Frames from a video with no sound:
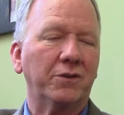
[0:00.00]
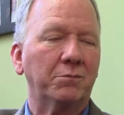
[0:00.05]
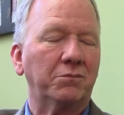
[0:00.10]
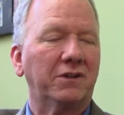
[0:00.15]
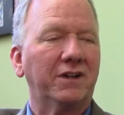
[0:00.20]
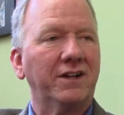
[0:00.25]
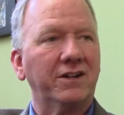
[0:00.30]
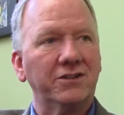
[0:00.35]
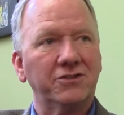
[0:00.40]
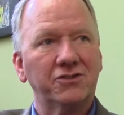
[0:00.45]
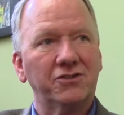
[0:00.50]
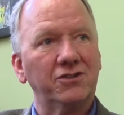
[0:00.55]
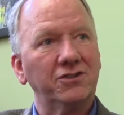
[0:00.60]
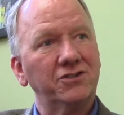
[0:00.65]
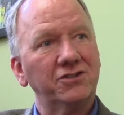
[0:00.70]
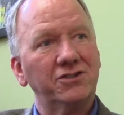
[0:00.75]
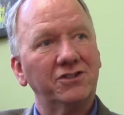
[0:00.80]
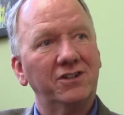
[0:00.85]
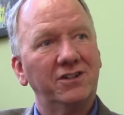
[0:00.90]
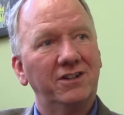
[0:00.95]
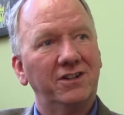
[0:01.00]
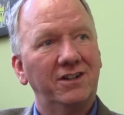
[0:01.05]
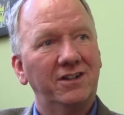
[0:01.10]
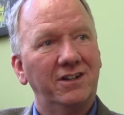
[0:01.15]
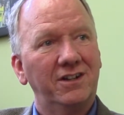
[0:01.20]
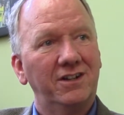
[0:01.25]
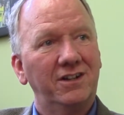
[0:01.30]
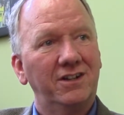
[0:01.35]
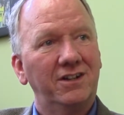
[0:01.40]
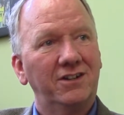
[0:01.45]
then plant a church,
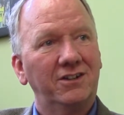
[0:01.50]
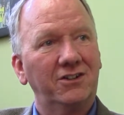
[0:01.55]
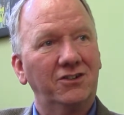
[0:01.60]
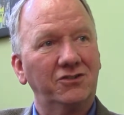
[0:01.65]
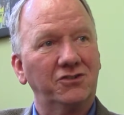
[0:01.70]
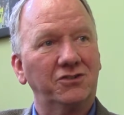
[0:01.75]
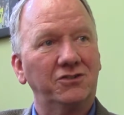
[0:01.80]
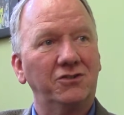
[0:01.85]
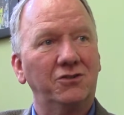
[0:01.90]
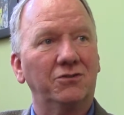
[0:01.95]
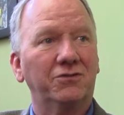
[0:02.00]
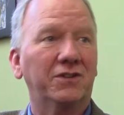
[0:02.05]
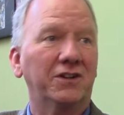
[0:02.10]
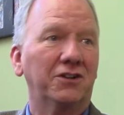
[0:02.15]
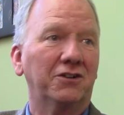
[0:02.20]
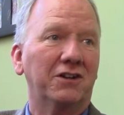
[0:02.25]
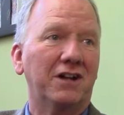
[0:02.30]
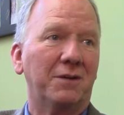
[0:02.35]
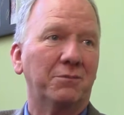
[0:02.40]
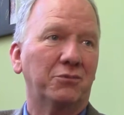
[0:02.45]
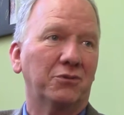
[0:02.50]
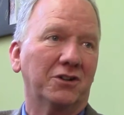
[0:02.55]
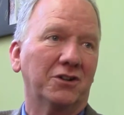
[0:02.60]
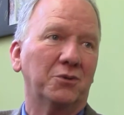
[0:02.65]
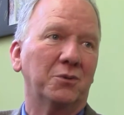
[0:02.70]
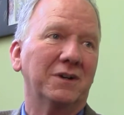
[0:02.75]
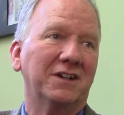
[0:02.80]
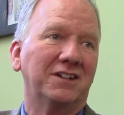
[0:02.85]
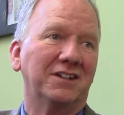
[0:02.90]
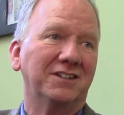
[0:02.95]
because you'll figure it out pretty
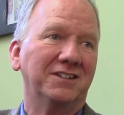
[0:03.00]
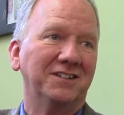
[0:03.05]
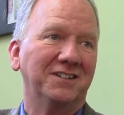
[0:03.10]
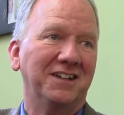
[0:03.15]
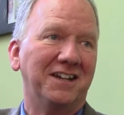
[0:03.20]
quickly.